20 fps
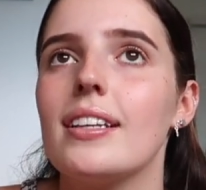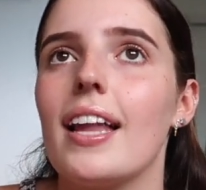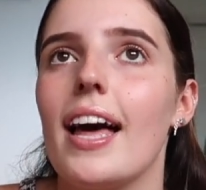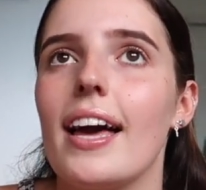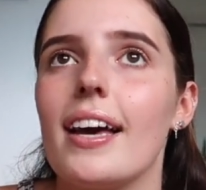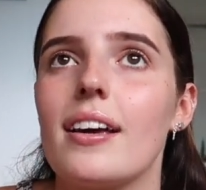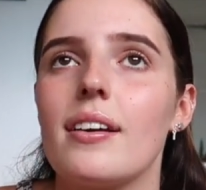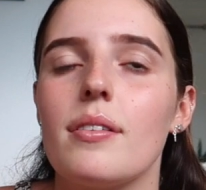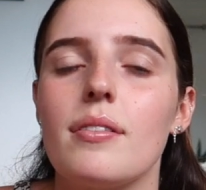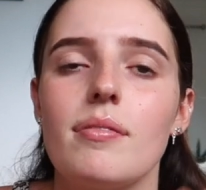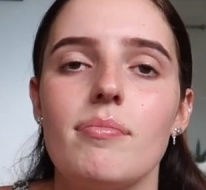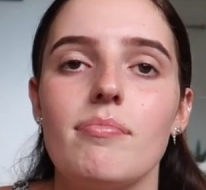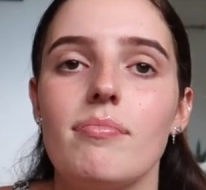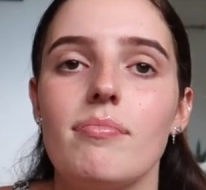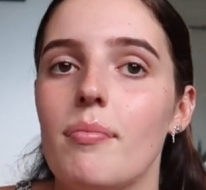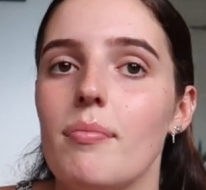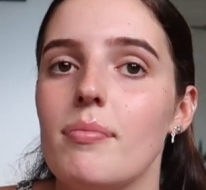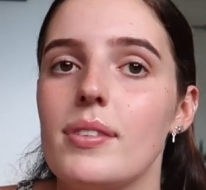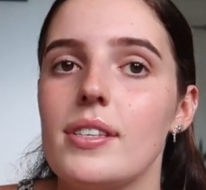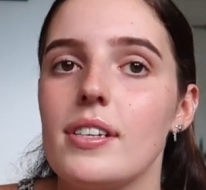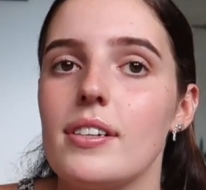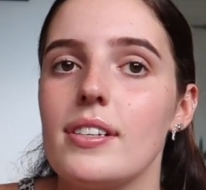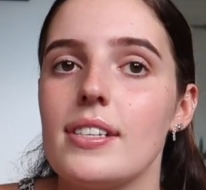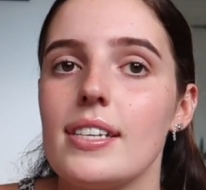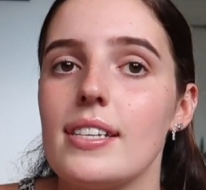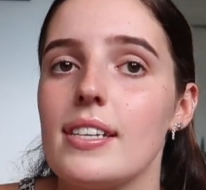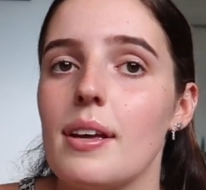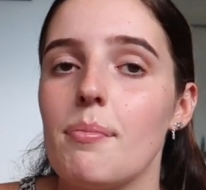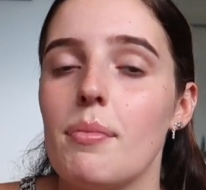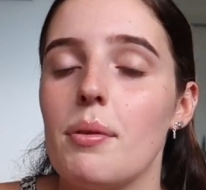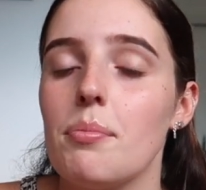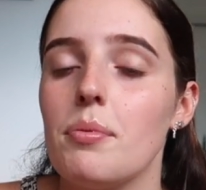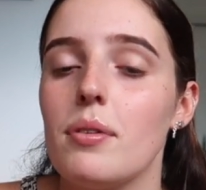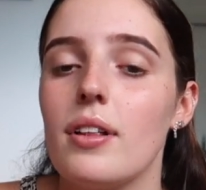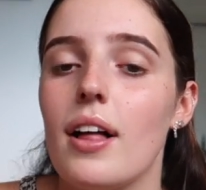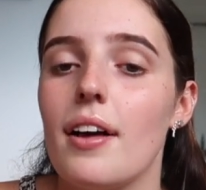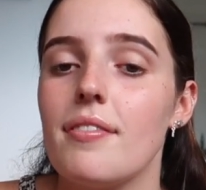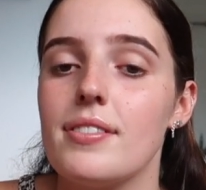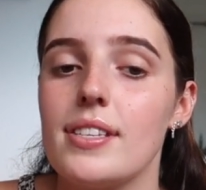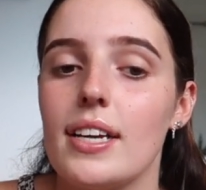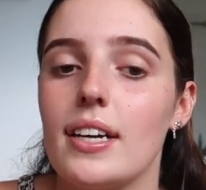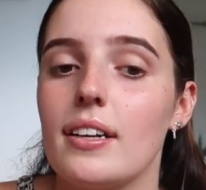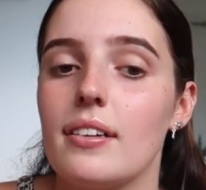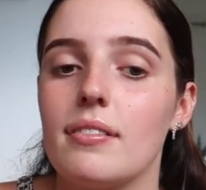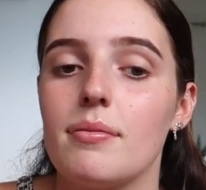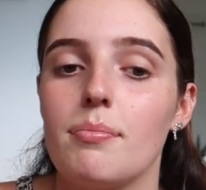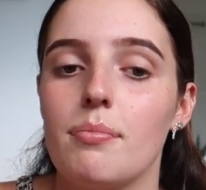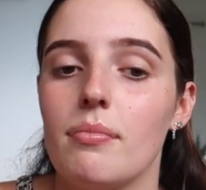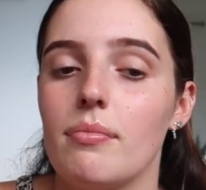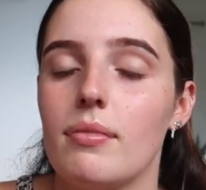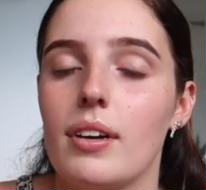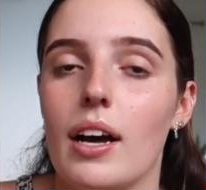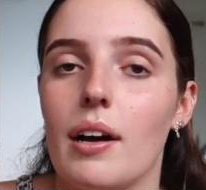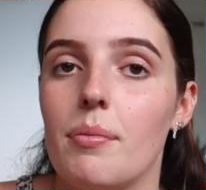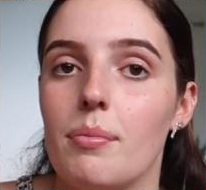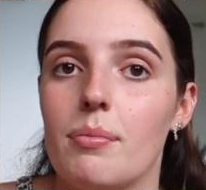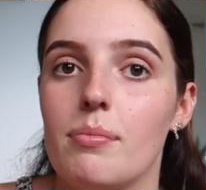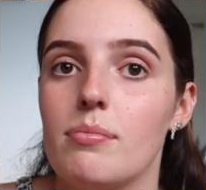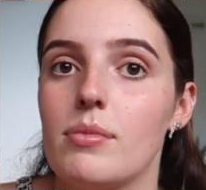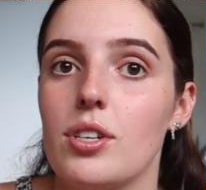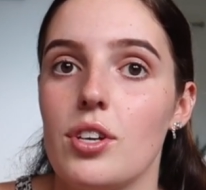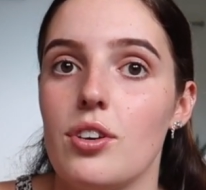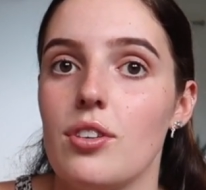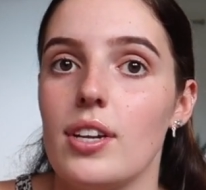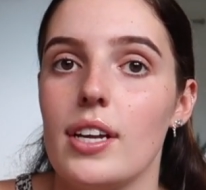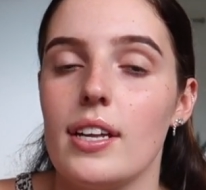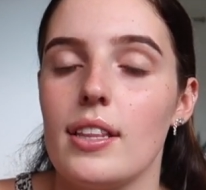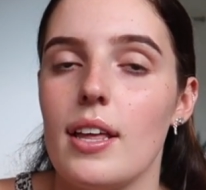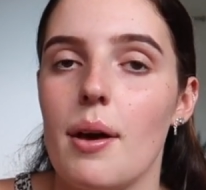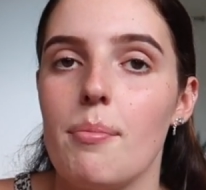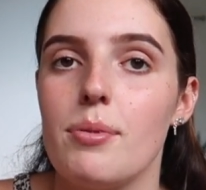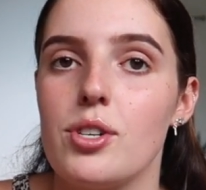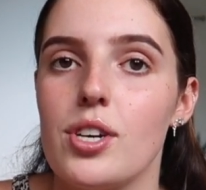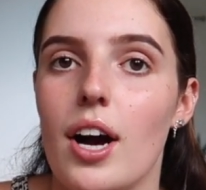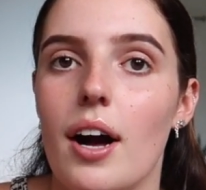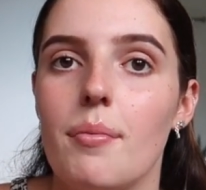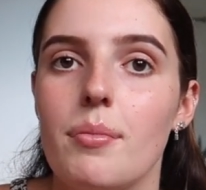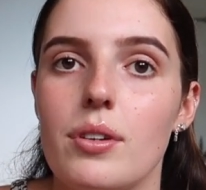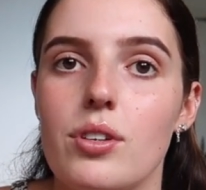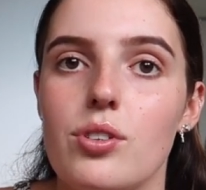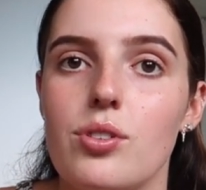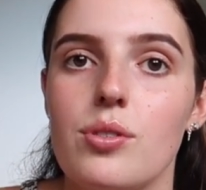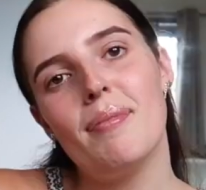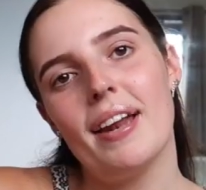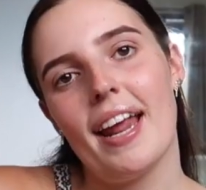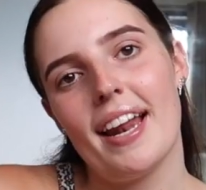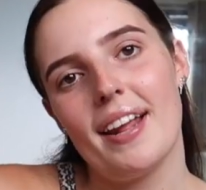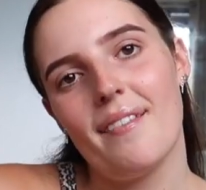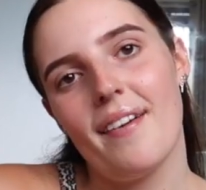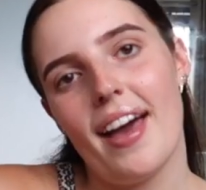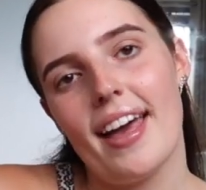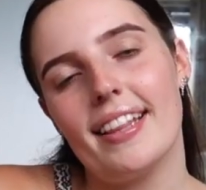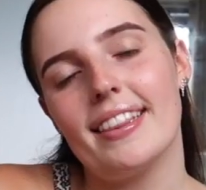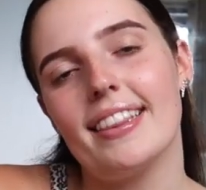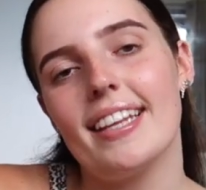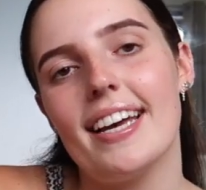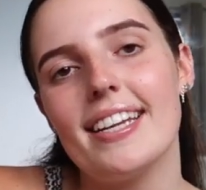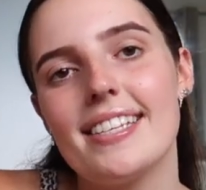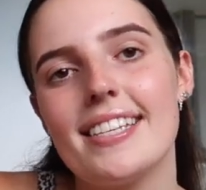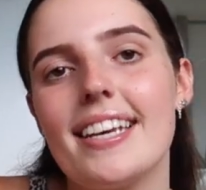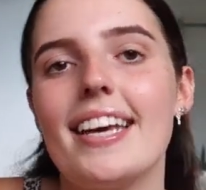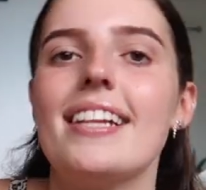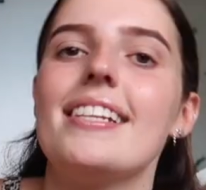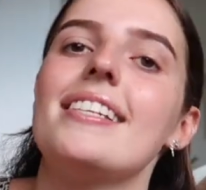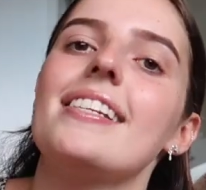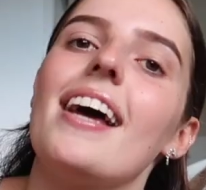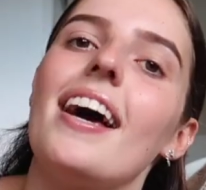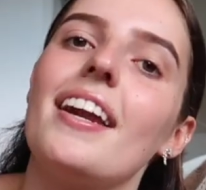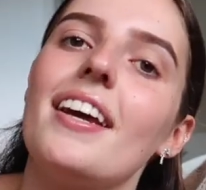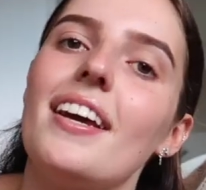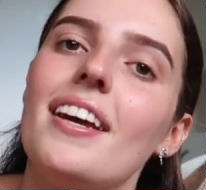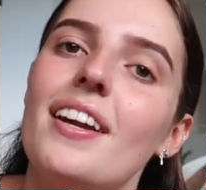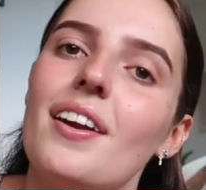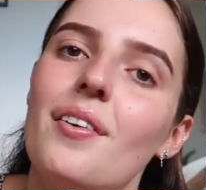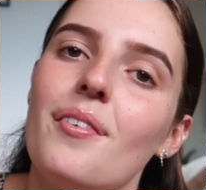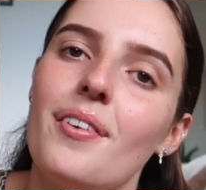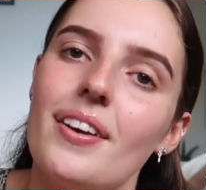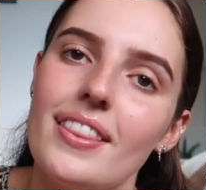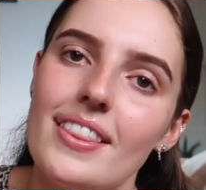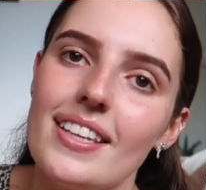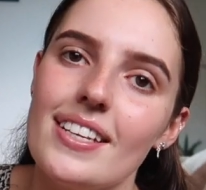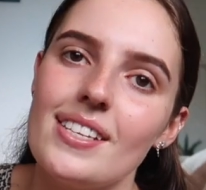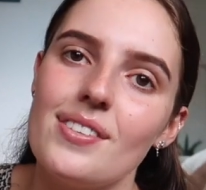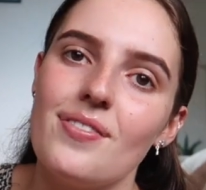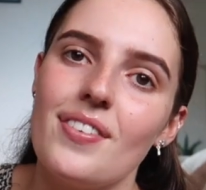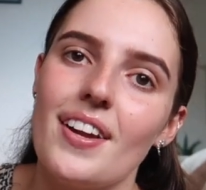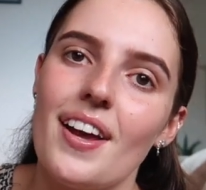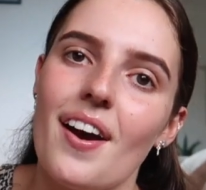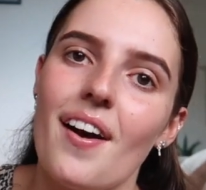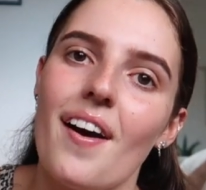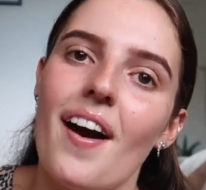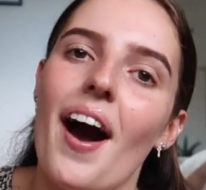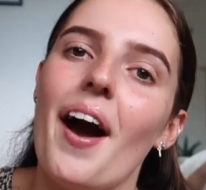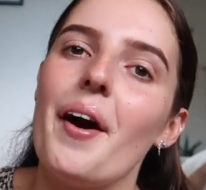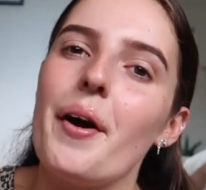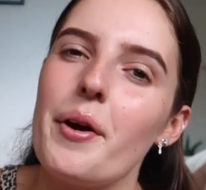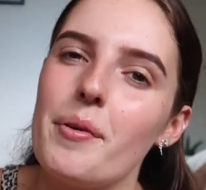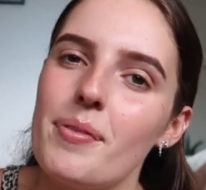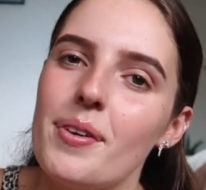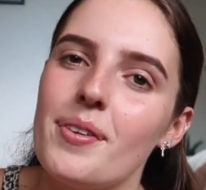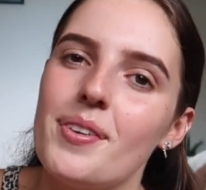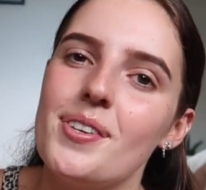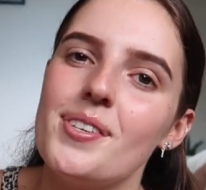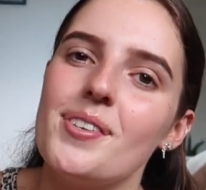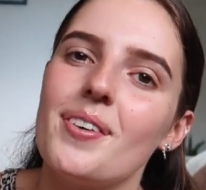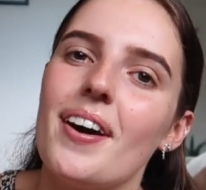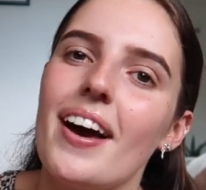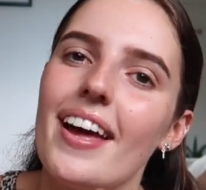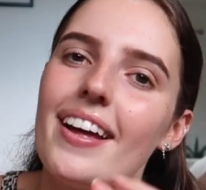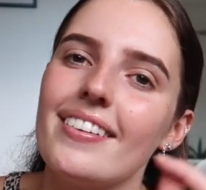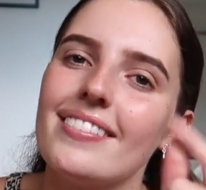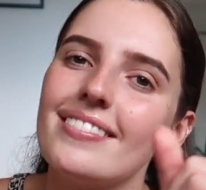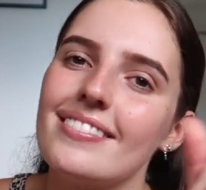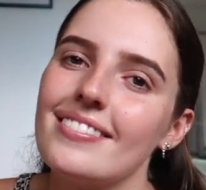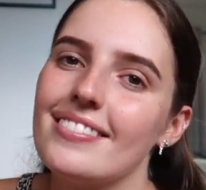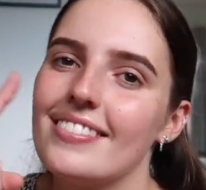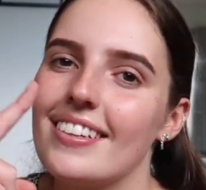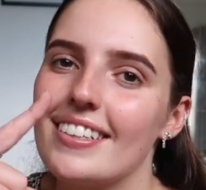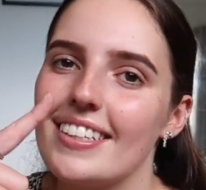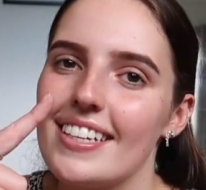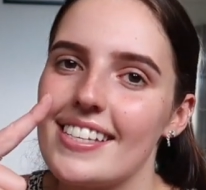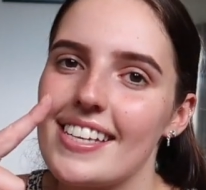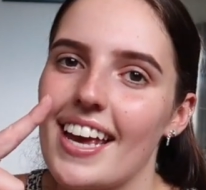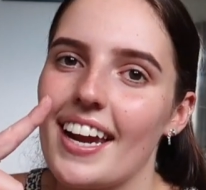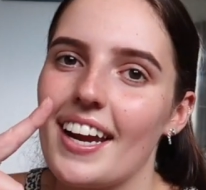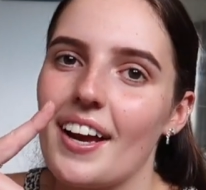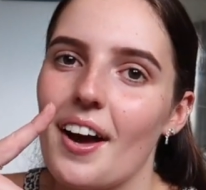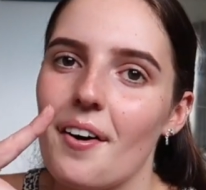Like seriously, some people I've seen come to uni in their pajamas. But anyway, let's get started with this video. I hope you enjoy. Let's get it